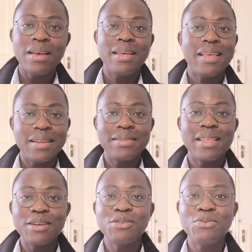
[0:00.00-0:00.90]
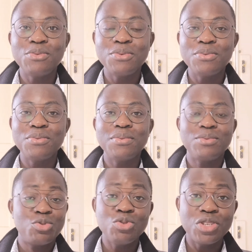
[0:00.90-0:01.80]
and that is thanks to
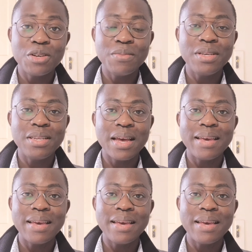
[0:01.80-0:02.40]
social media,